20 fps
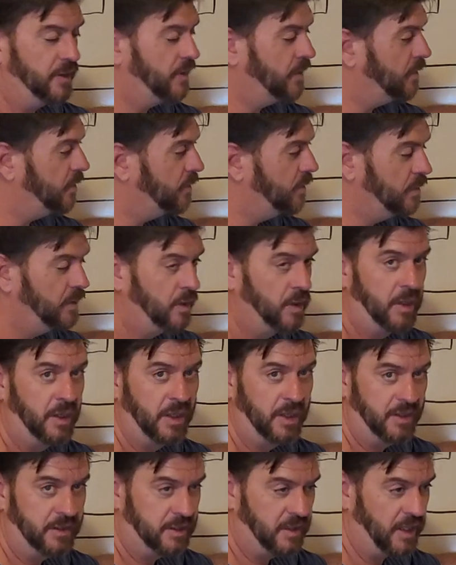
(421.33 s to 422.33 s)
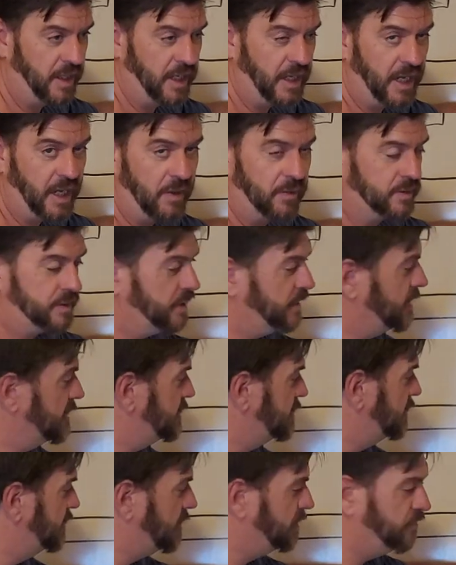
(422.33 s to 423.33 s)
No, it's not a house. It
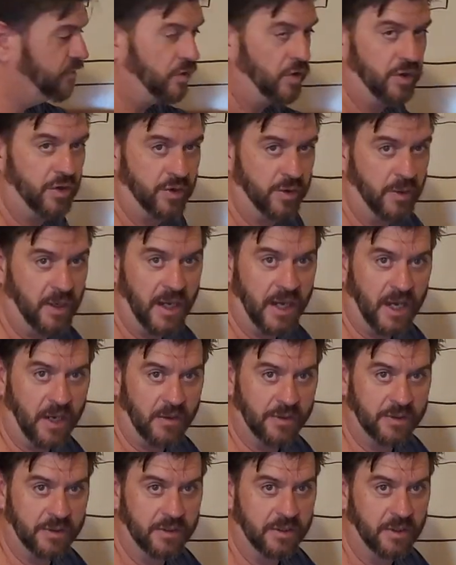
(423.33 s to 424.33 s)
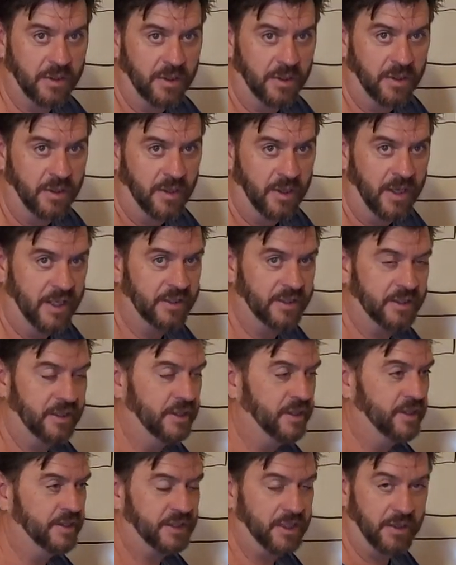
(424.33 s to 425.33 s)
doesn't convert to a house as
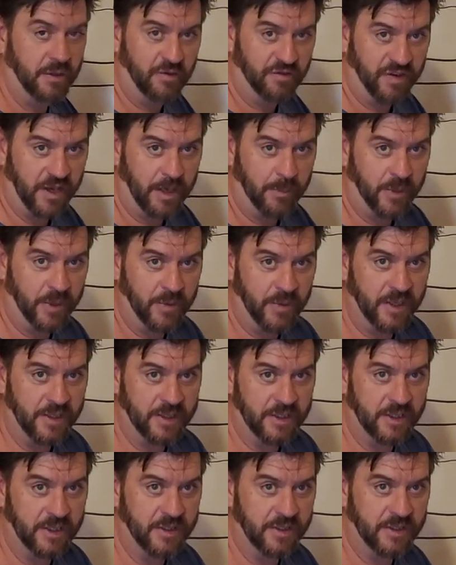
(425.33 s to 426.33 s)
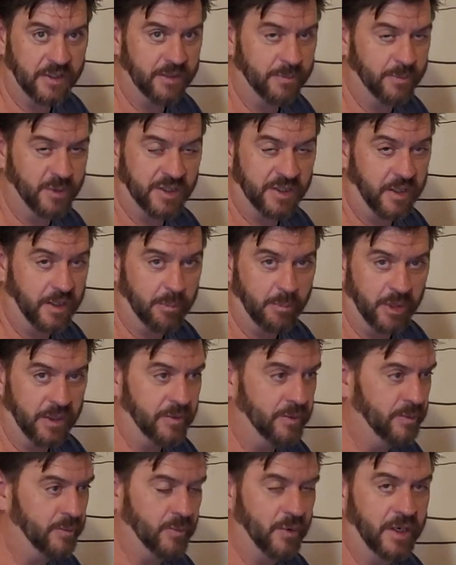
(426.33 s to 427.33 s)
in a single family residence, stick
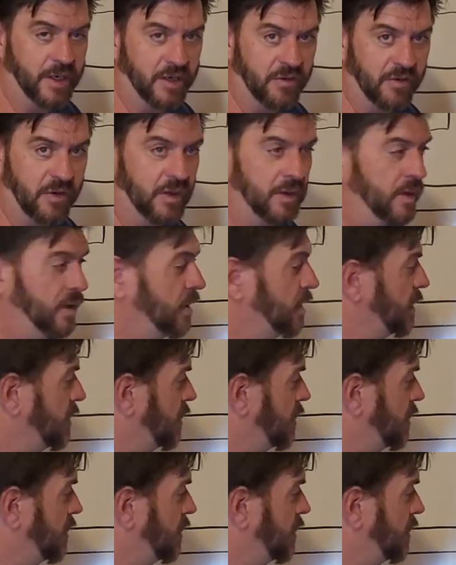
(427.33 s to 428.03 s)
built, whatever,